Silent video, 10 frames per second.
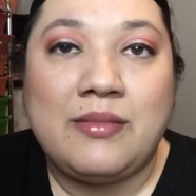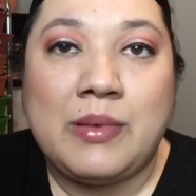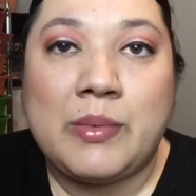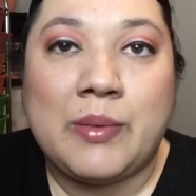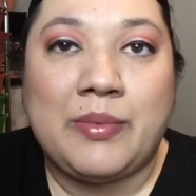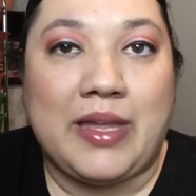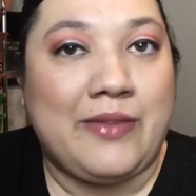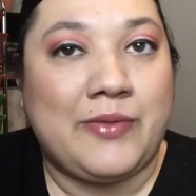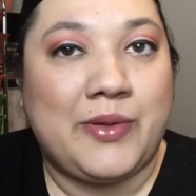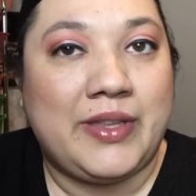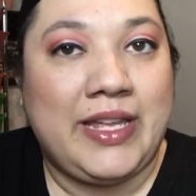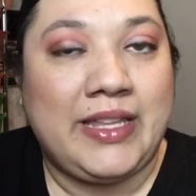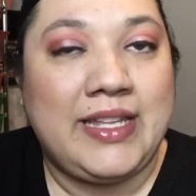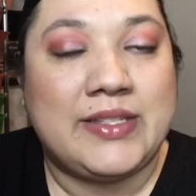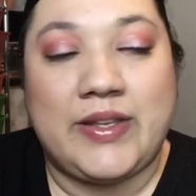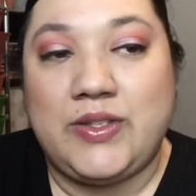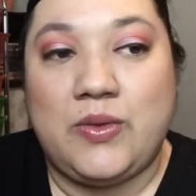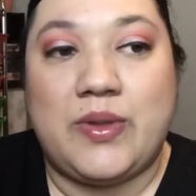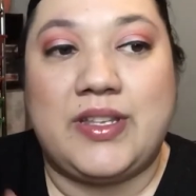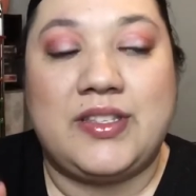bit more playful lately, so I do
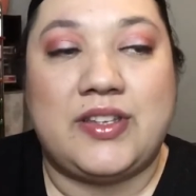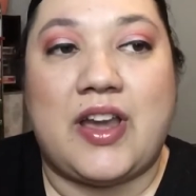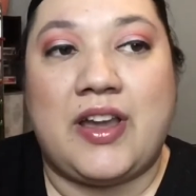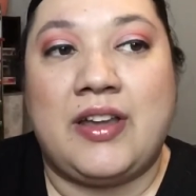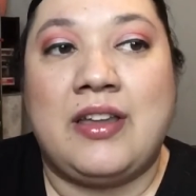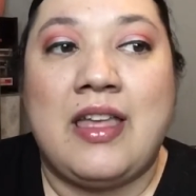want to start